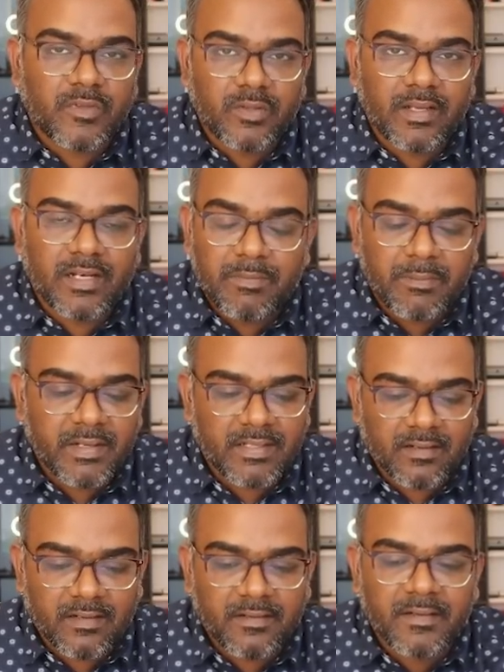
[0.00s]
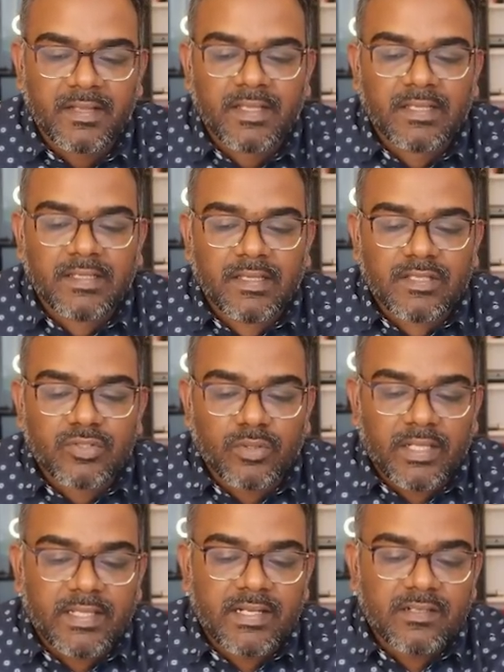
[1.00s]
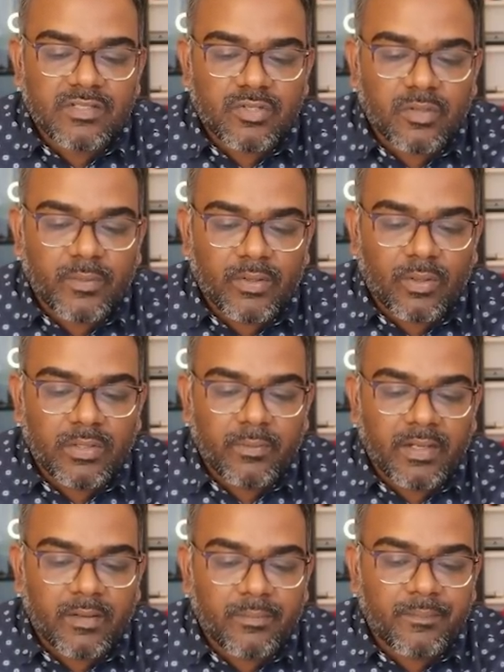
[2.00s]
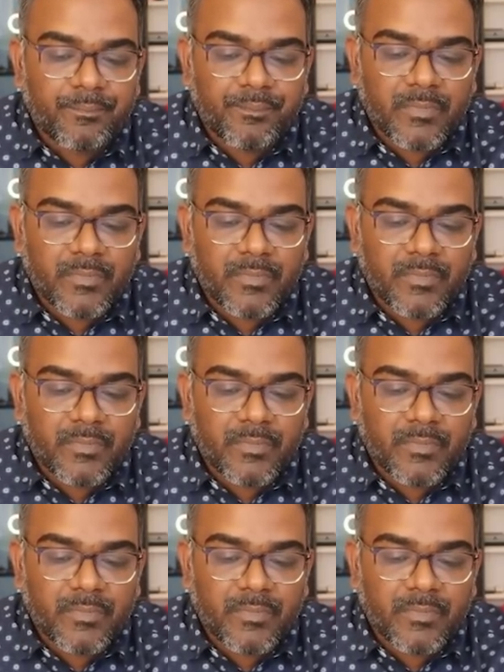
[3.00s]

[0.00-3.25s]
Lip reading: Okay, let me make that clear. So, and then the stock went all the way up.